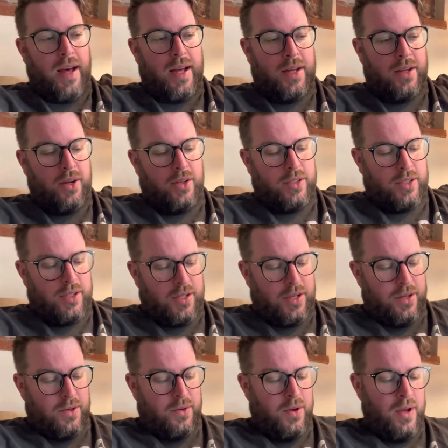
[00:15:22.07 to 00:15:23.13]
and got
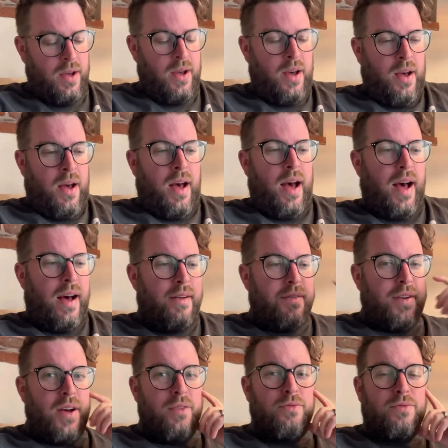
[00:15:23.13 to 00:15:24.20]
to have
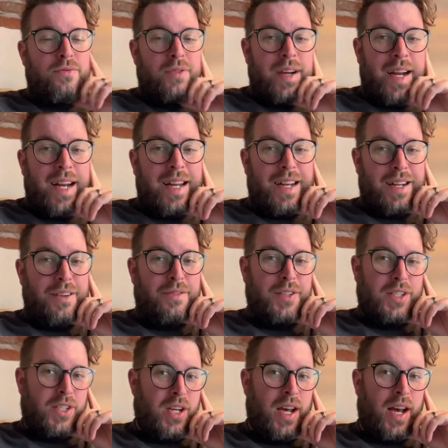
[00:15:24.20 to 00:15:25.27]
a really lovely
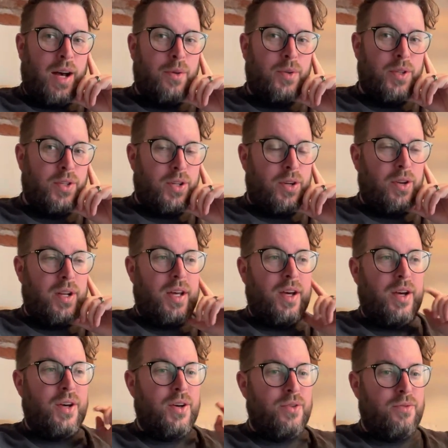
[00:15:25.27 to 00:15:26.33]
chat with Julia,
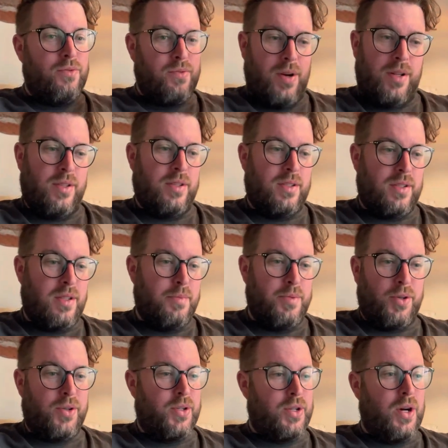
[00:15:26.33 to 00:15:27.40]
who runs the
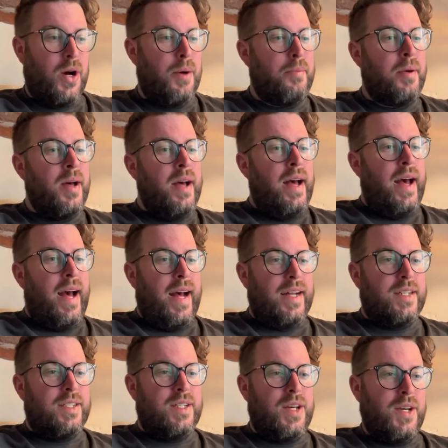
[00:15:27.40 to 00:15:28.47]
bookshop
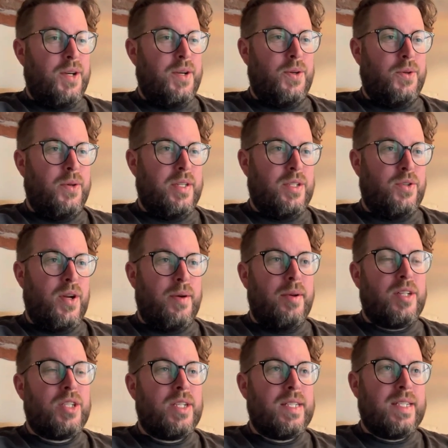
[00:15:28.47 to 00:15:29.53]
and who is a dream.
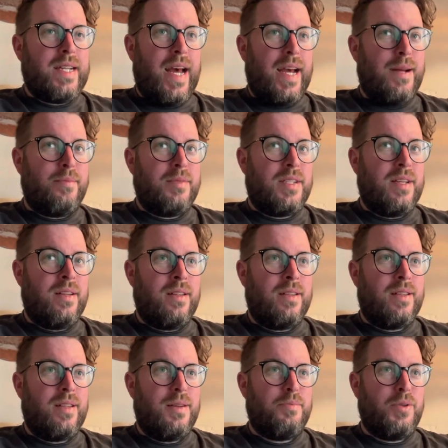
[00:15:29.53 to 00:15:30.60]
And she's named
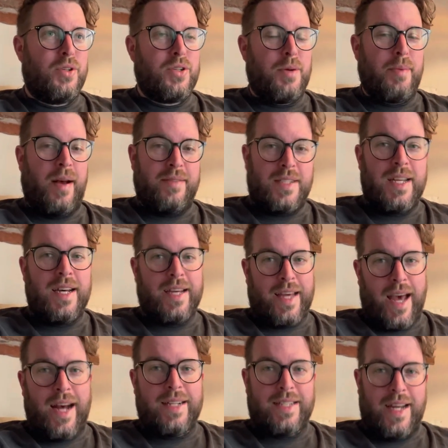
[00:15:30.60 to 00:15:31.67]
the bookshop after her
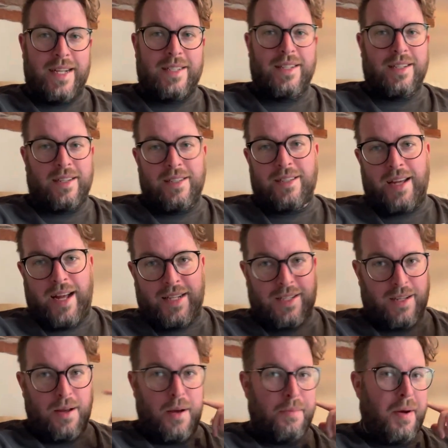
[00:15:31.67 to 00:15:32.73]
cat Etta, because
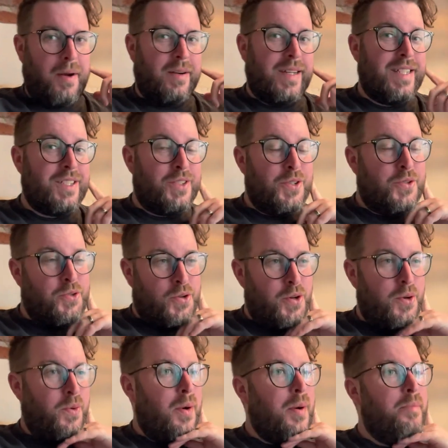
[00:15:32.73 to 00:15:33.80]
Etta apparently is the
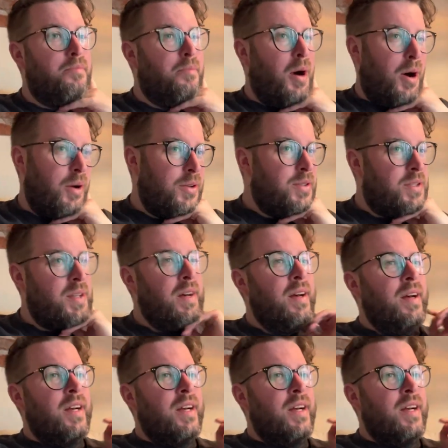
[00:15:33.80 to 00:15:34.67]
true boss.